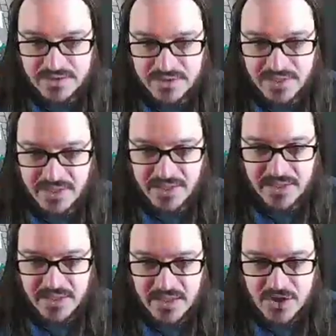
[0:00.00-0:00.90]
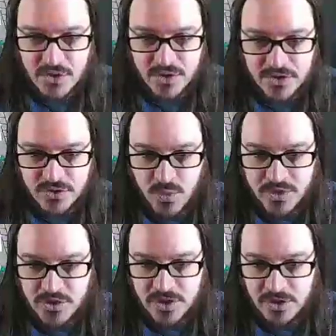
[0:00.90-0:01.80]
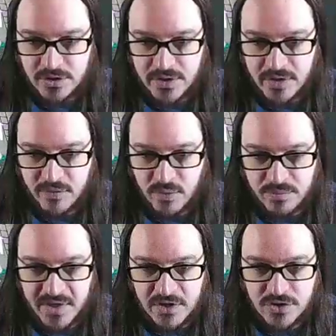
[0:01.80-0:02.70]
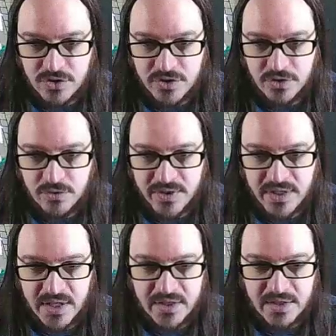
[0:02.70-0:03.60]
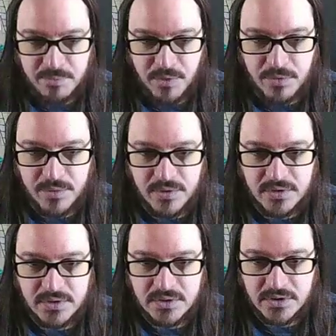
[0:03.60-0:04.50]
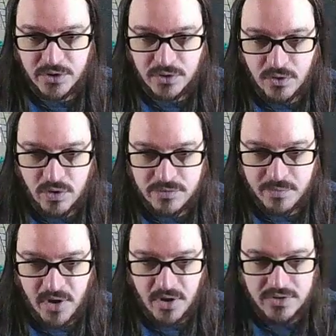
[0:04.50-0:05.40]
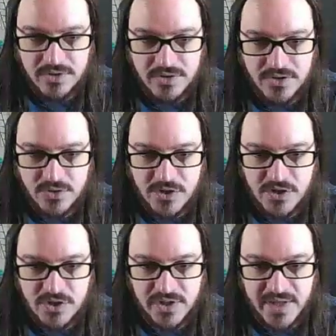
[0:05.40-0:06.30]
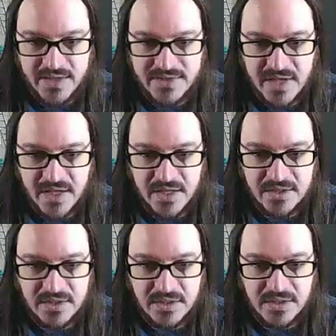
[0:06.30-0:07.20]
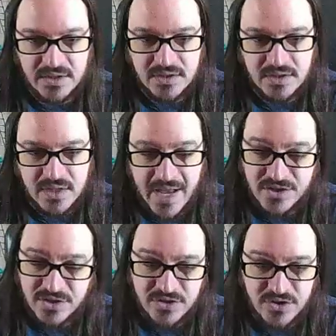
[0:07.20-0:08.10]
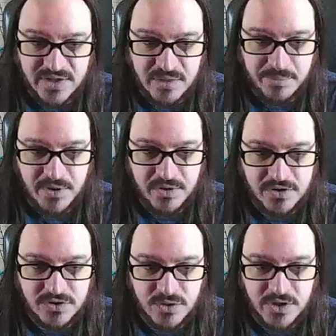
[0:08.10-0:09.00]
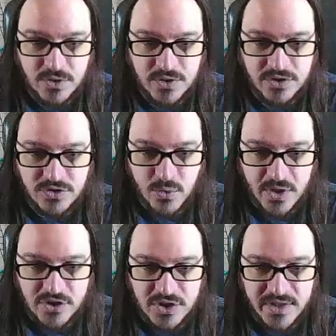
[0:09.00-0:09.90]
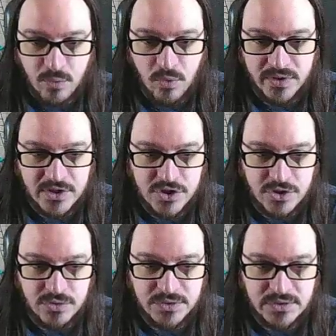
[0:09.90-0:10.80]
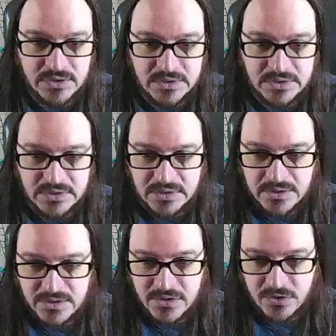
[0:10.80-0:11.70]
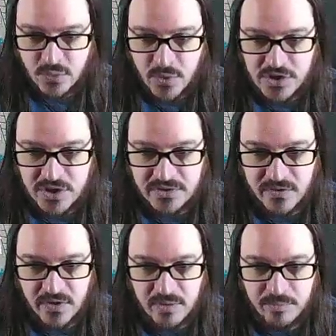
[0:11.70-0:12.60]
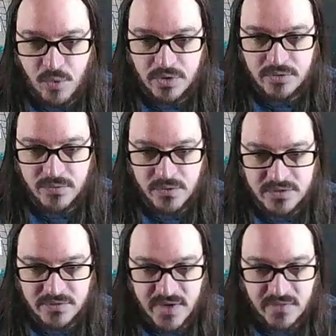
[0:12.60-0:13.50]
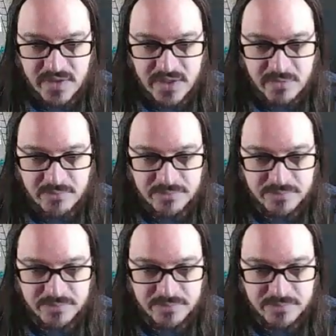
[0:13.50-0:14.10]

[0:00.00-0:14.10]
Haha. You can switch here if you want to make sure that you don't get hit. And the purple little orange balls, switch at the last second. Actually, as soon as they appear on the screen, you can switch and they won't hit you. So switching is very important for surviving him.